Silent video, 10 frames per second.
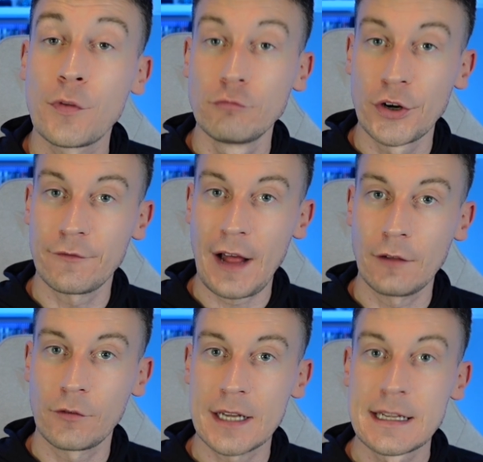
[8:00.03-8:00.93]
the run of
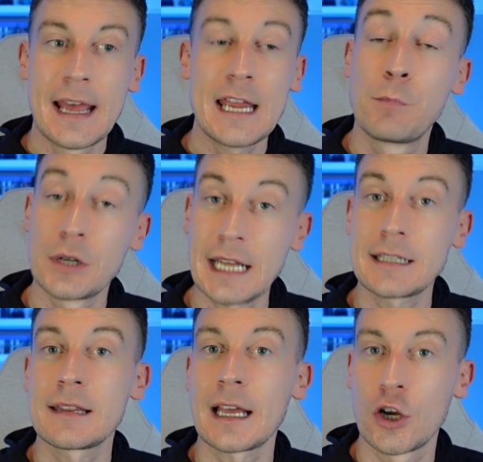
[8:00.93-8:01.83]
Alvarez. He
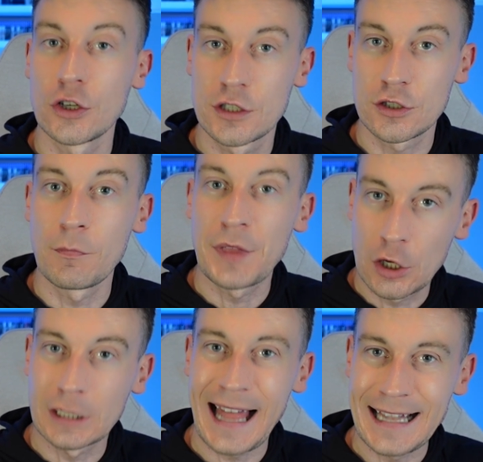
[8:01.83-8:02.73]
predicted something
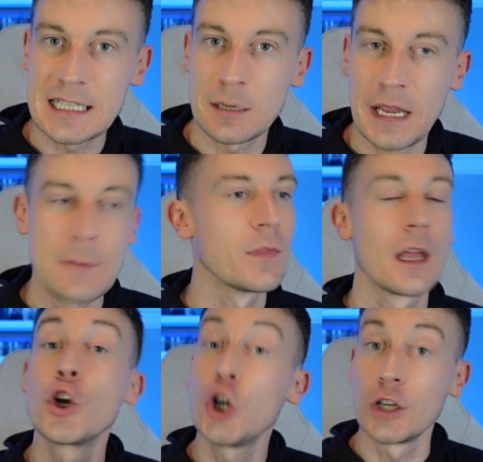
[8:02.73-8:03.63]
could land to me.
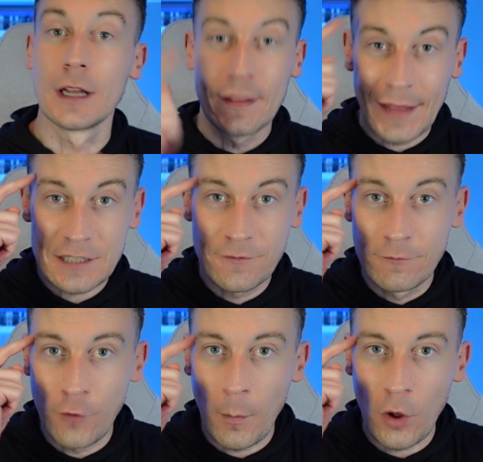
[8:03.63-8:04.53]
Good. That's
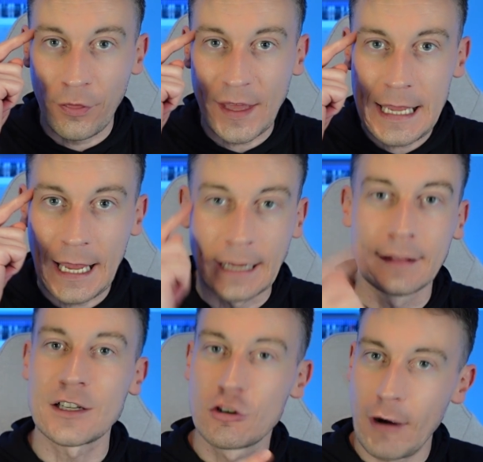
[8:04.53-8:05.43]
football thinking.
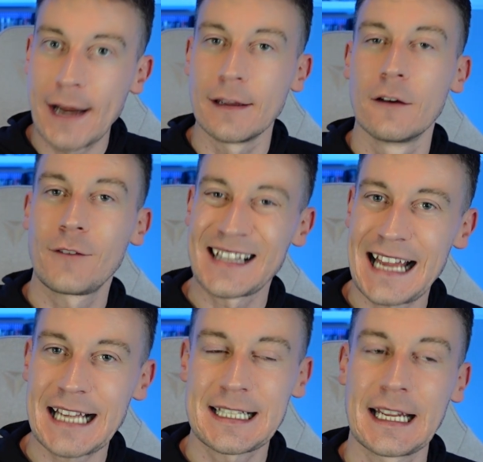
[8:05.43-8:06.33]
That's great.
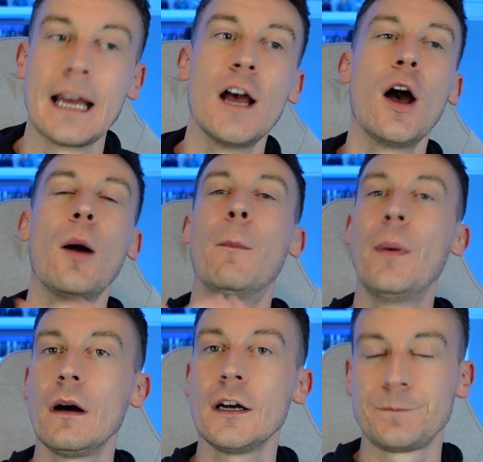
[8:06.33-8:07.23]
Fantastic.
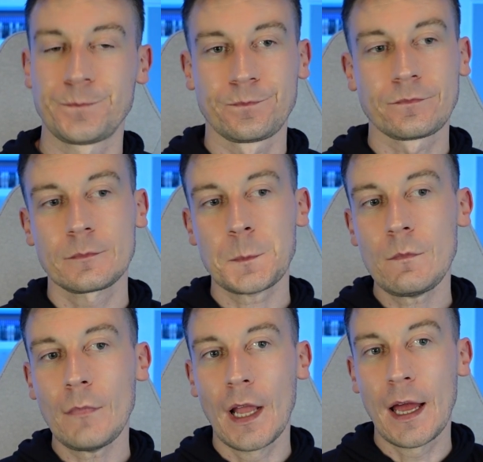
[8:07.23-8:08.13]
But
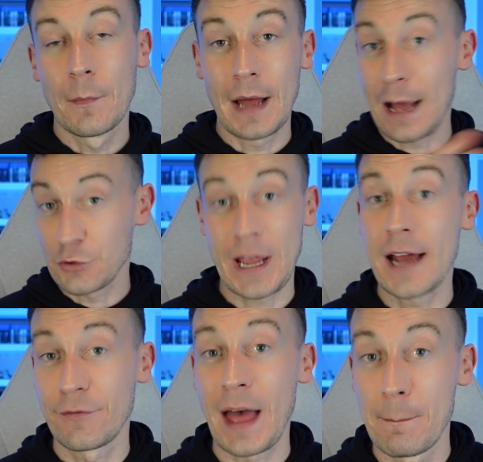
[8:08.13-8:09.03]
outside
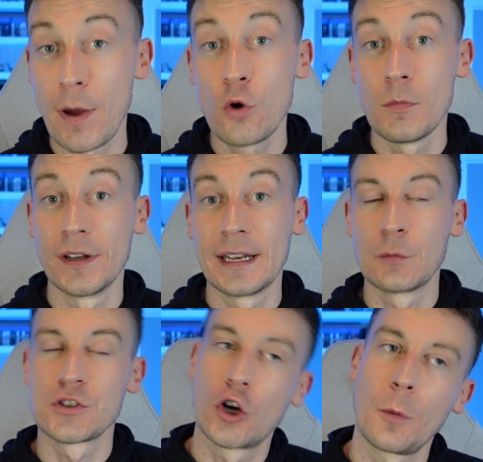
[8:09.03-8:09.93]
of that moment, there
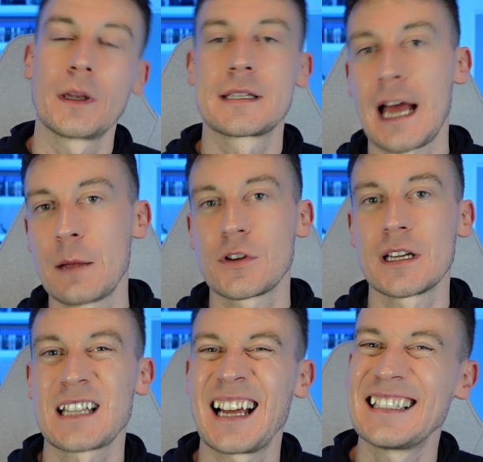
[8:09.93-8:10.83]
was a couple of times where
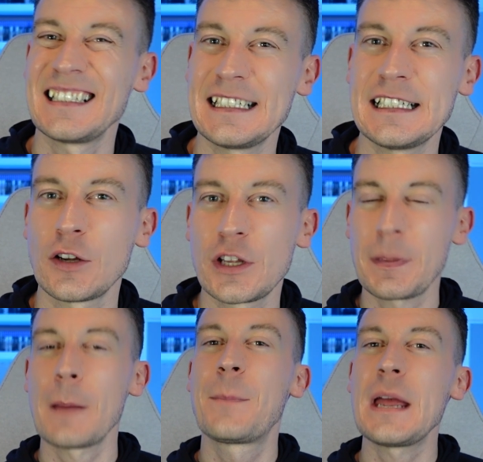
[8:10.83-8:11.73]
it's like, you know, you be
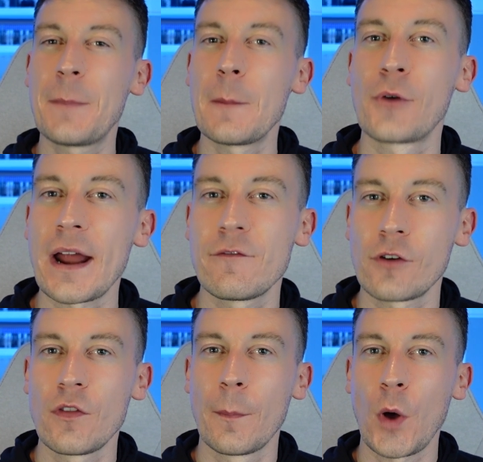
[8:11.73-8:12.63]
a bit braver
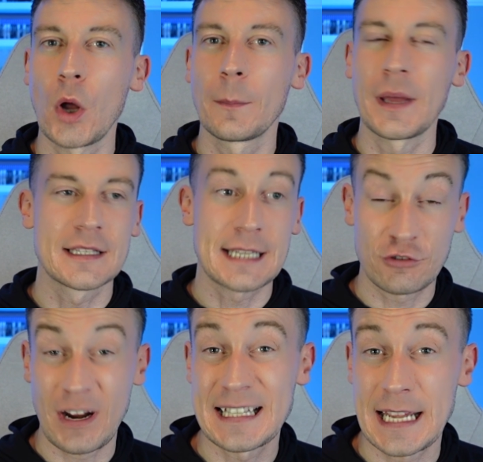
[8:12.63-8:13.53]
on the ball a bit, to
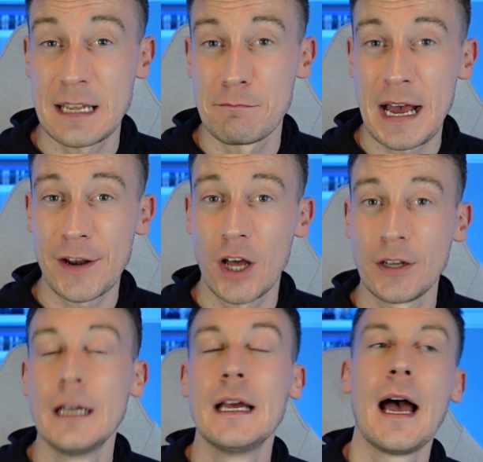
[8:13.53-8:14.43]
try and take your man
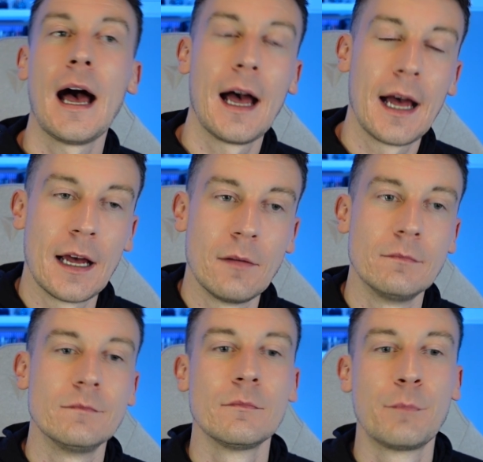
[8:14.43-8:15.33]

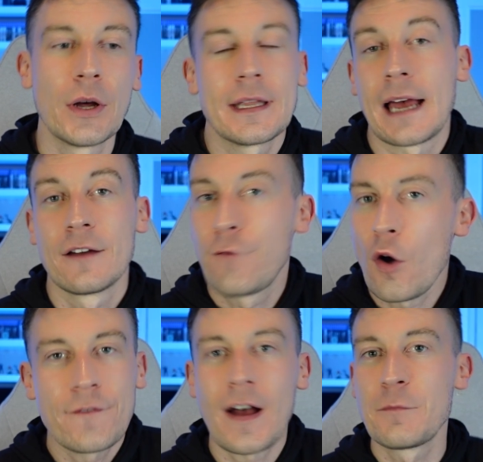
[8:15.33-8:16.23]
on. But yeah,
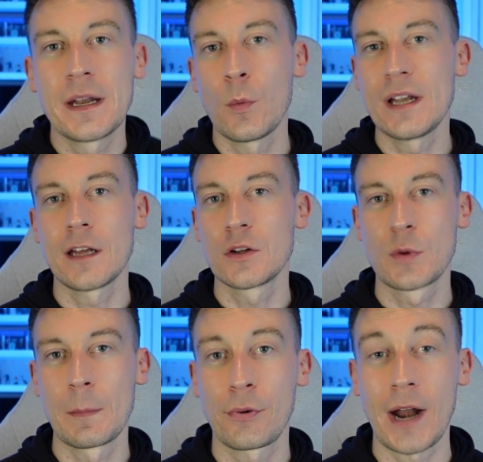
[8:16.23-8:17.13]
45-minute window to
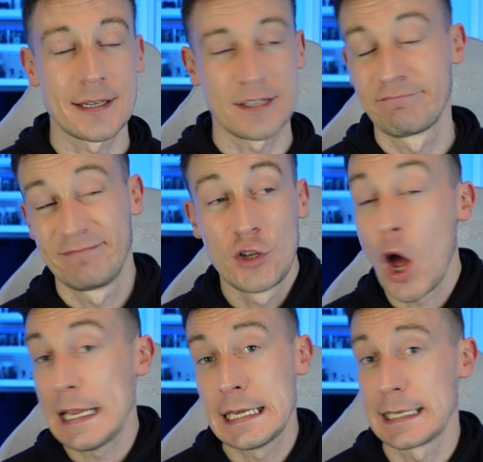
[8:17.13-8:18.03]
impress.
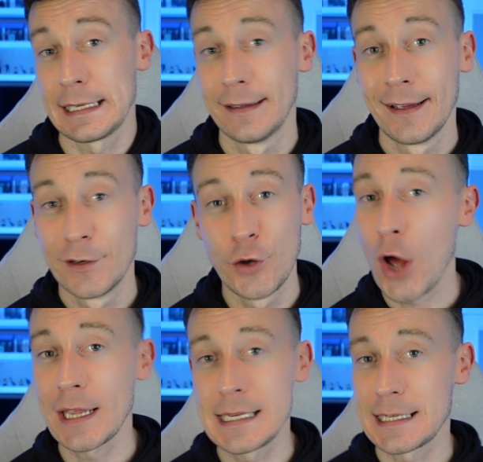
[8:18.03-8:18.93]
Not easy.
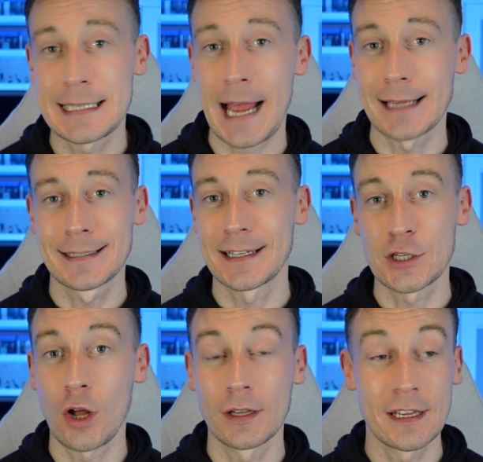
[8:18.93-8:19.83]
Not easy task at
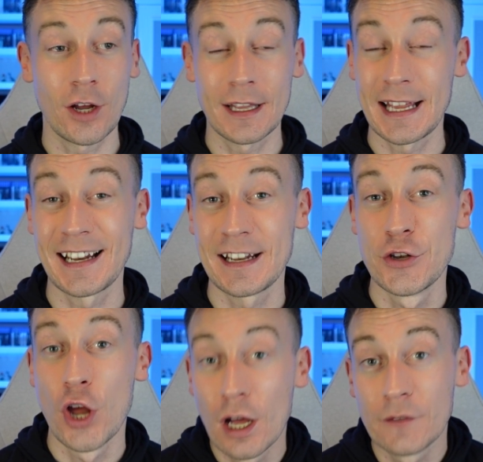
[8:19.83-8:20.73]
all.
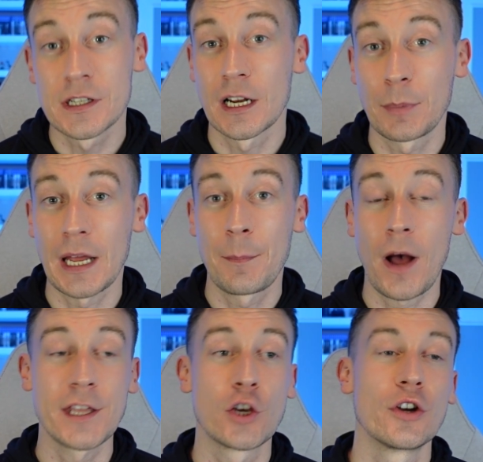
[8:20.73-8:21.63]
Nerves are going to play a
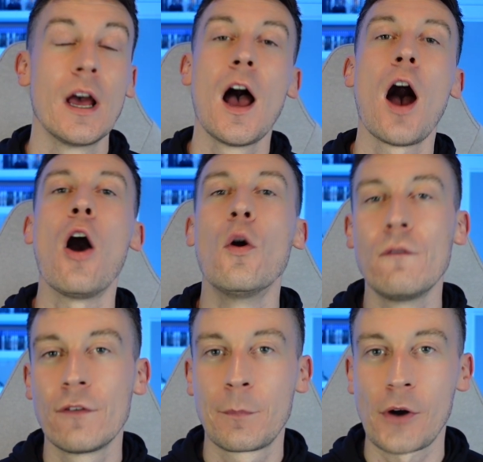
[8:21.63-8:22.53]
part. You could
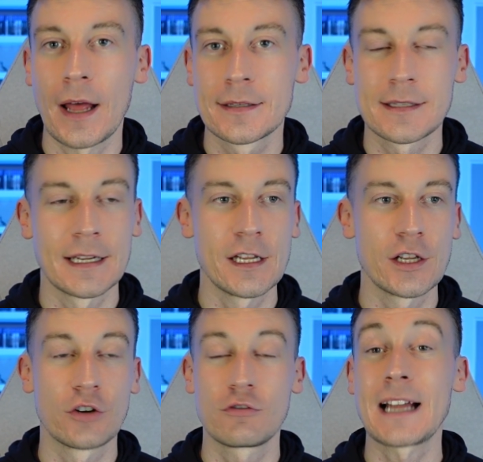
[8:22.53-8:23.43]
overpress. You
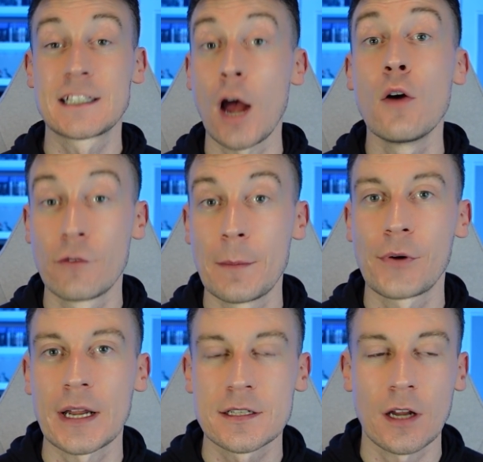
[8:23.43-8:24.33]
could try to
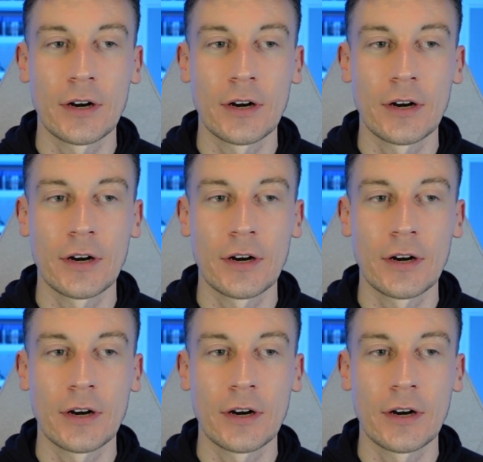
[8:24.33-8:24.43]
over-impress,